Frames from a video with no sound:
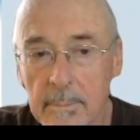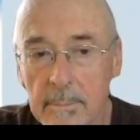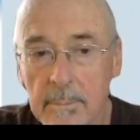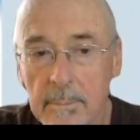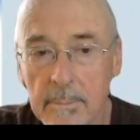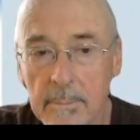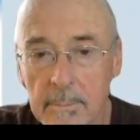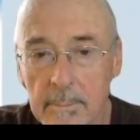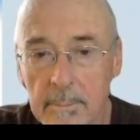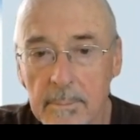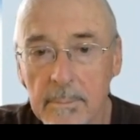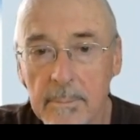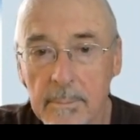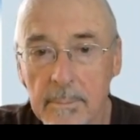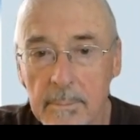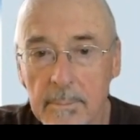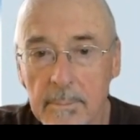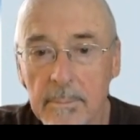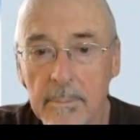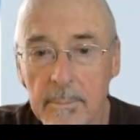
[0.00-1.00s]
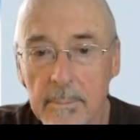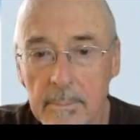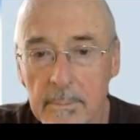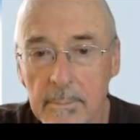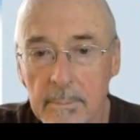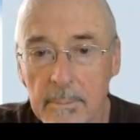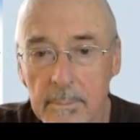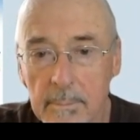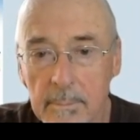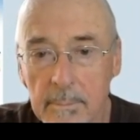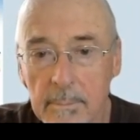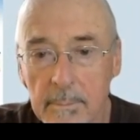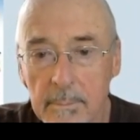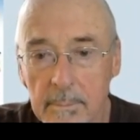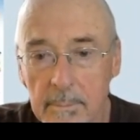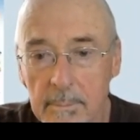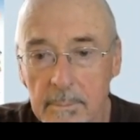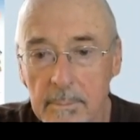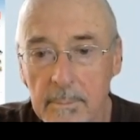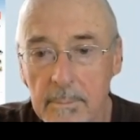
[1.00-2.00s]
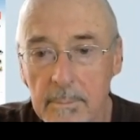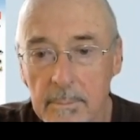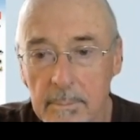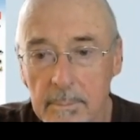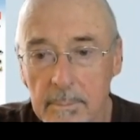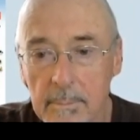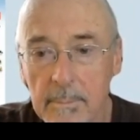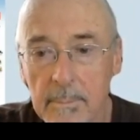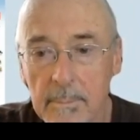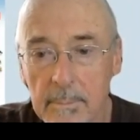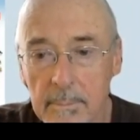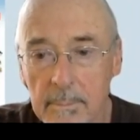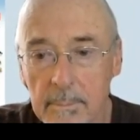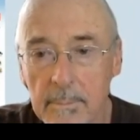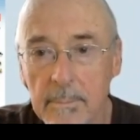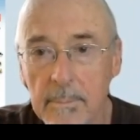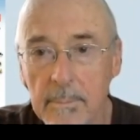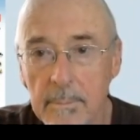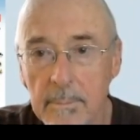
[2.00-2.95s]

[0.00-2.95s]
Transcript: (not speaking)